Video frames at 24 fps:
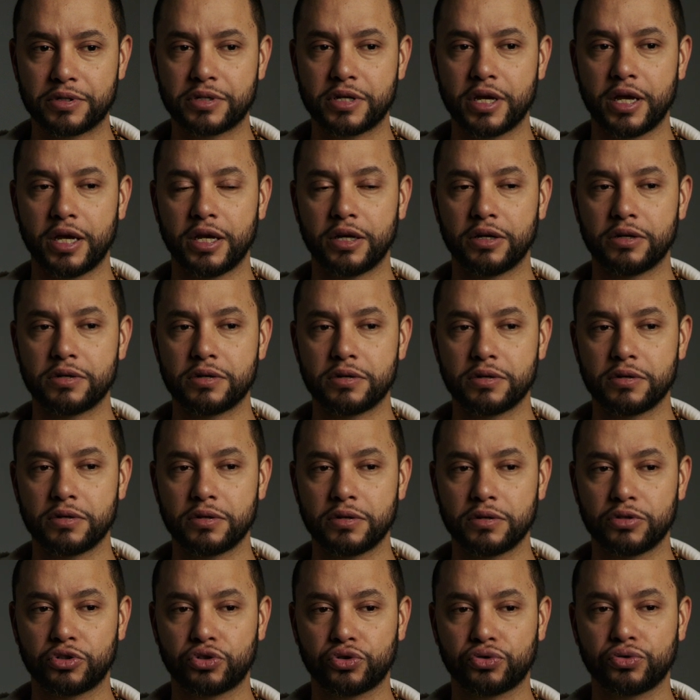Staying
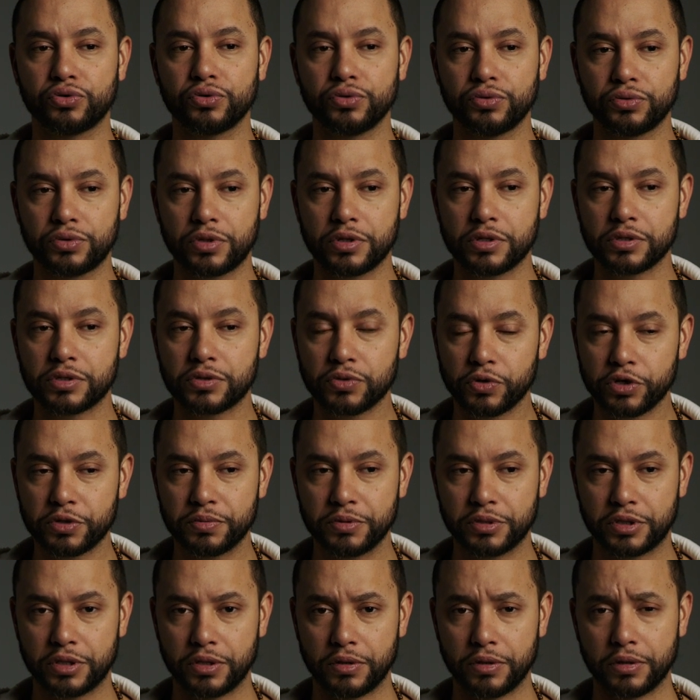true to the source
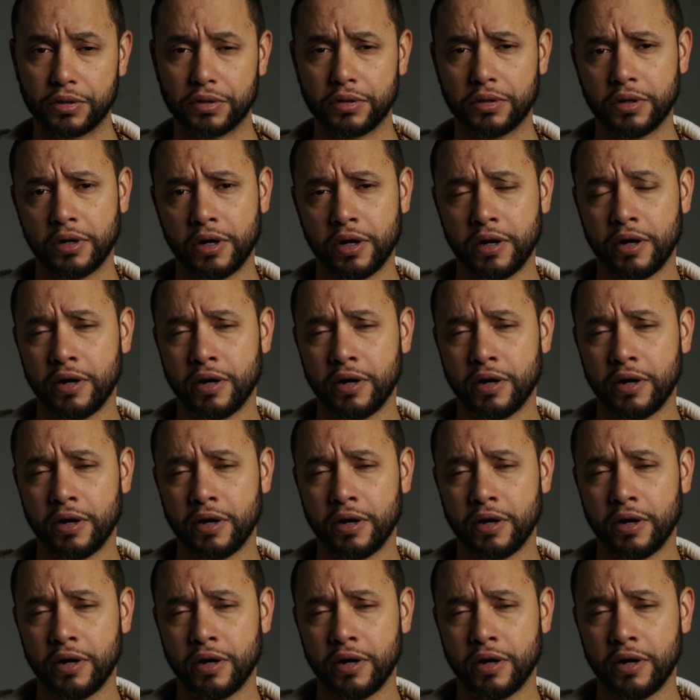material